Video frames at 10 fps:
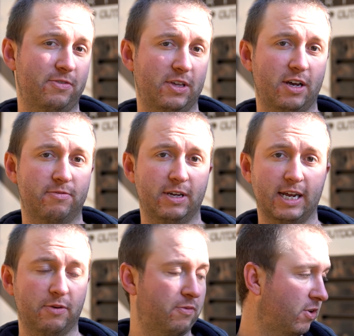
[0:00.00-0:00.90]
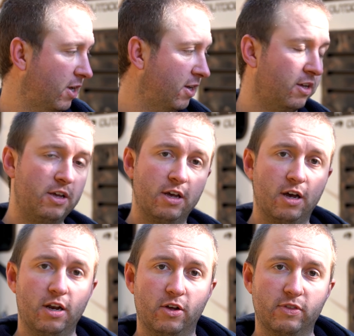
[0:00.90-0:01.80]
of the RV now. We've got it
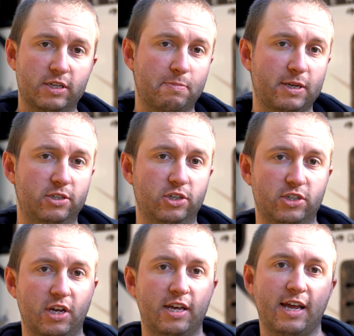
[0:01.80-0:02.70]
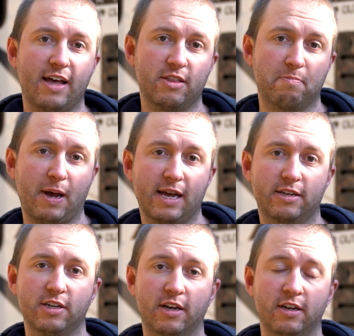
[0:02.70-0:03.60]
along this passenger side and the
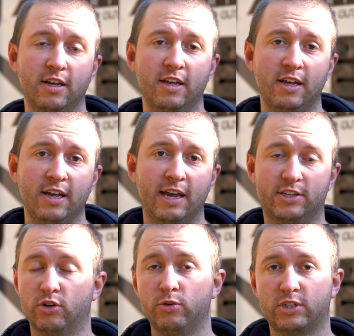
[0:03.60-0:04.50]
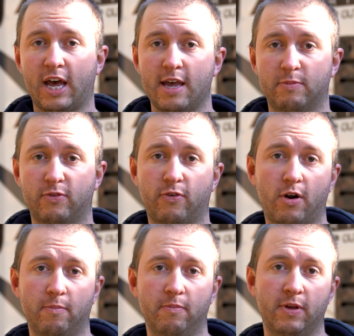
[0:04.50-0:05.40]
back done. It's all taped
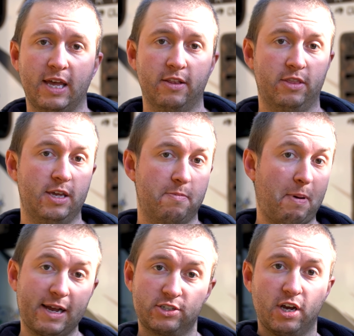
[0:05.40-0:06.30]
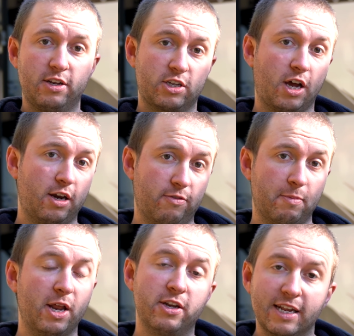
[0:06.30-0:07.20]
from the backside, kind of
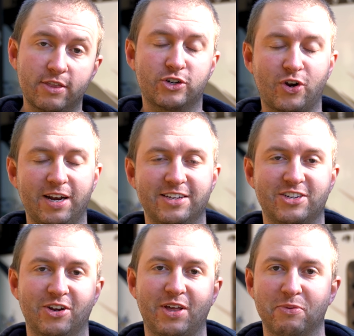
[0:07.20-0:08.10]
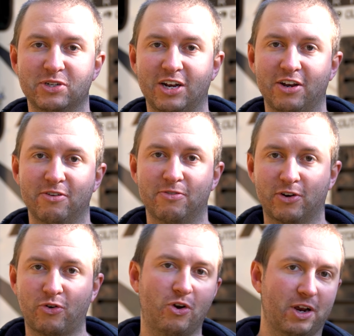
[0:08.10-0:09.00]
from underneath the trailer, so that was a lot of
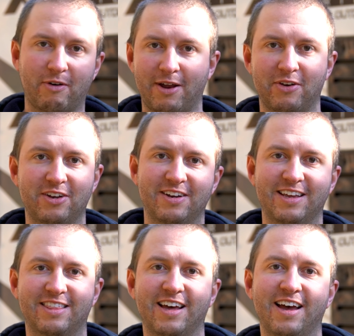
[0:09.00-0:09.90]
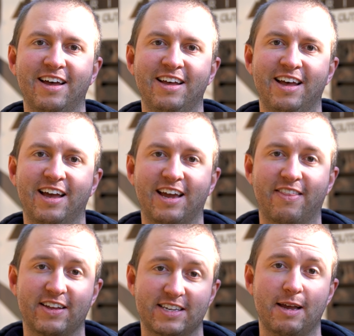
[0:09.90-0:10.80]
crawling around underneath there and
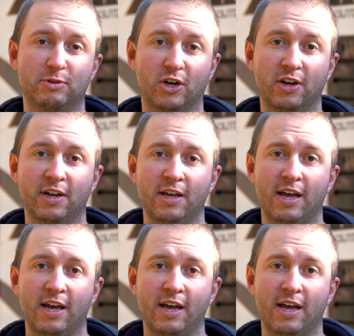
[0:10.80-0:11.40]
getting that taped on.